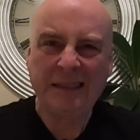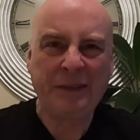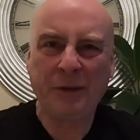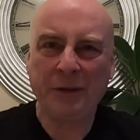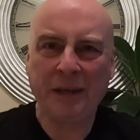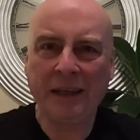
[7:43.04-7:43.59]

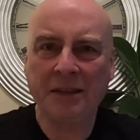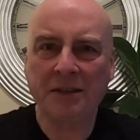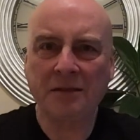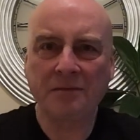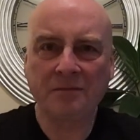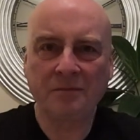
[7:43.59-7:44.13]
Not nice.
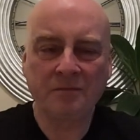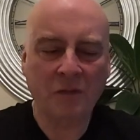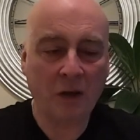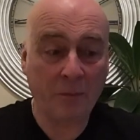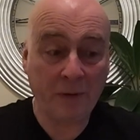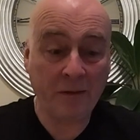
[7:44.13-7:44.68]

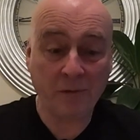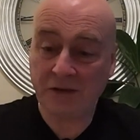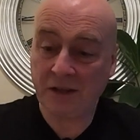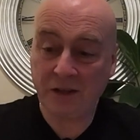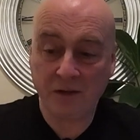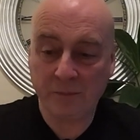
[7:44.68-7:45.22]
Well,
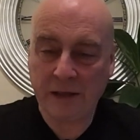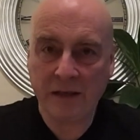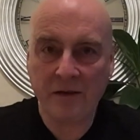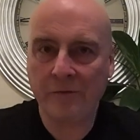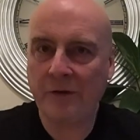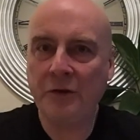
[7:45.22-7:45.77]
certainly compared to
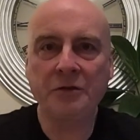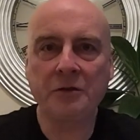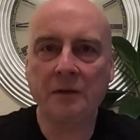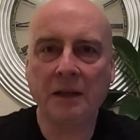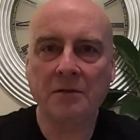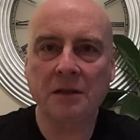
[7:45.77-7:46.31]
the first two,
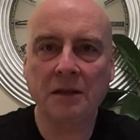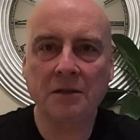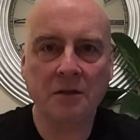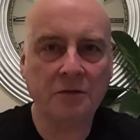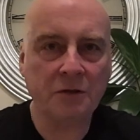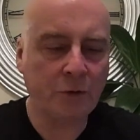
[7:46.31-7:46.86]
that's
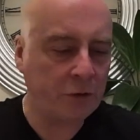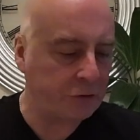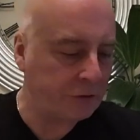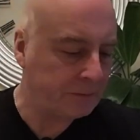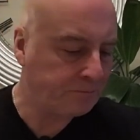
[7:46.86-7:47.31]
not too good.